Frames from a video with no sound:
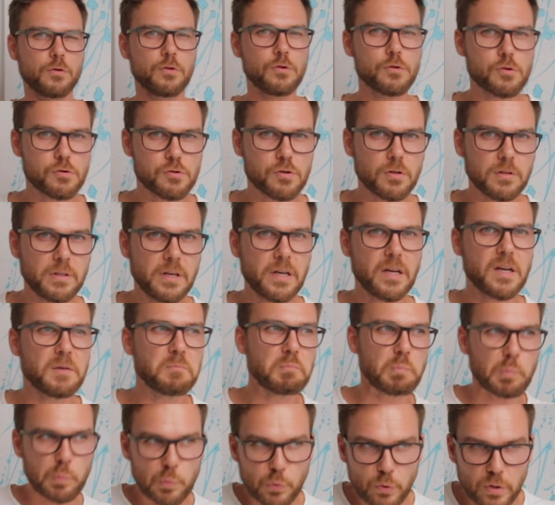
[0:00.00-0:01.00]
usually
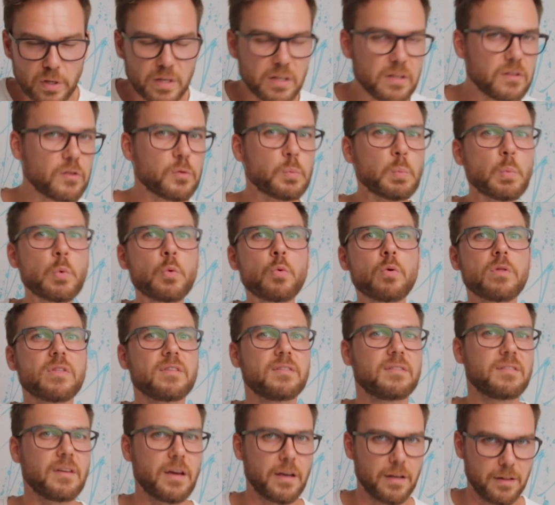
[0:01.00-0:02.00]
pretty smooth
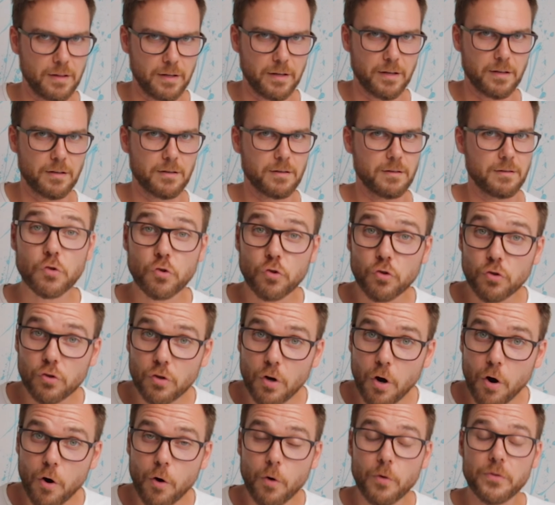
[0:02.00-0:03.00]
sailing.
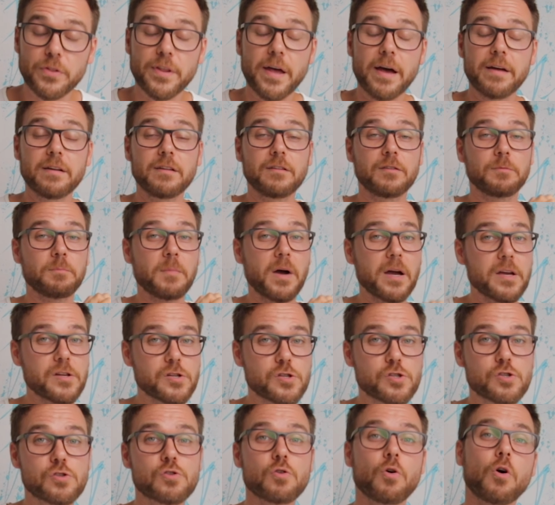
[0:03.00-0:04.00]
So that is my
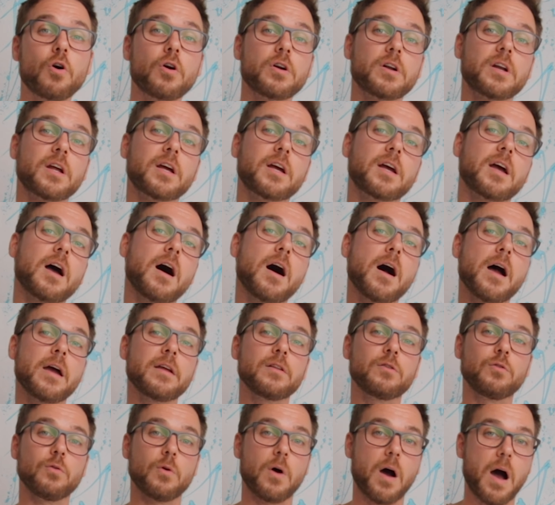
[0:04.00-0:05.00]
short
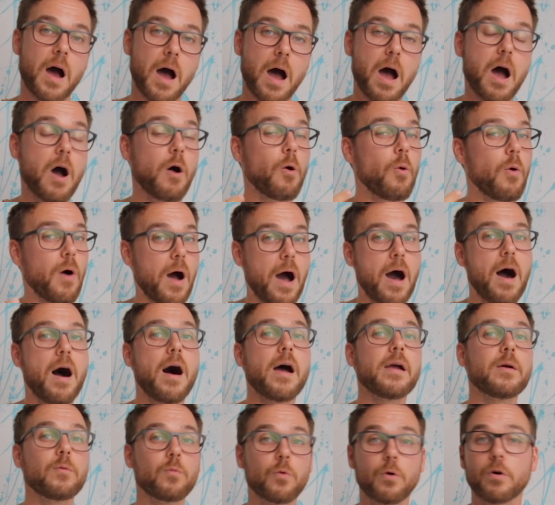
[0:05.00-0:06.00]
guide to how
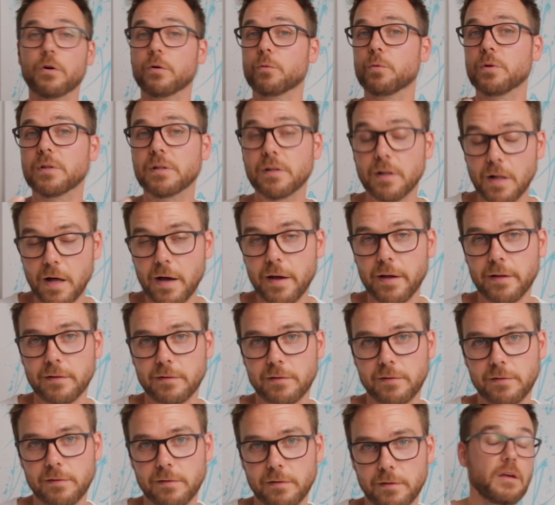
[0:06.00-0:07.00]
I work with
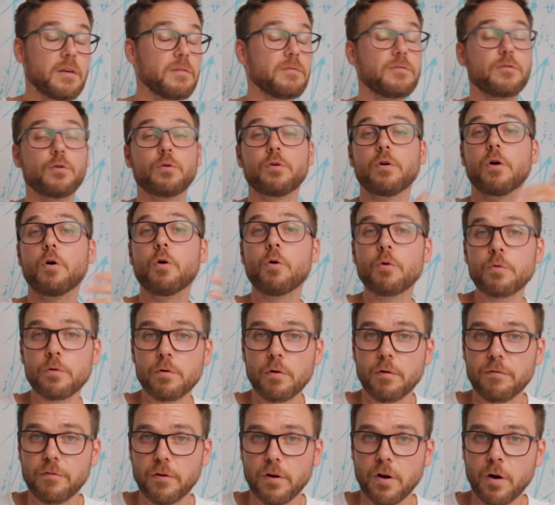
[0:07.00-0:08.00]
clients. If you're an
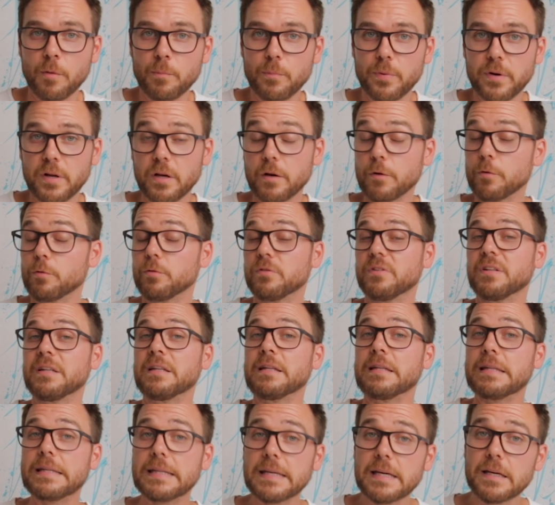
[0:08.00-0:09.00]
owner of a company who's
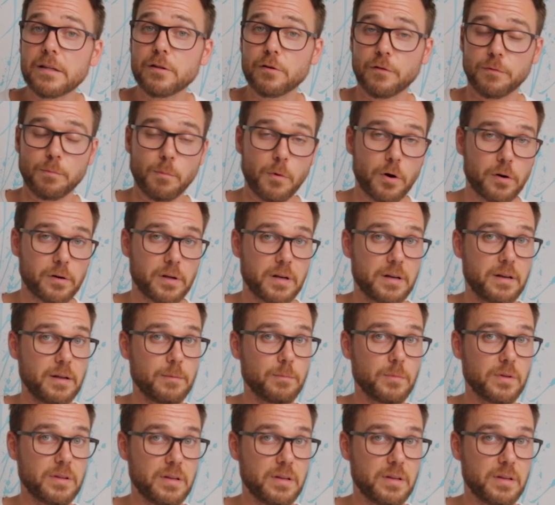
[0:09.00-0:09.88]
in need of marketing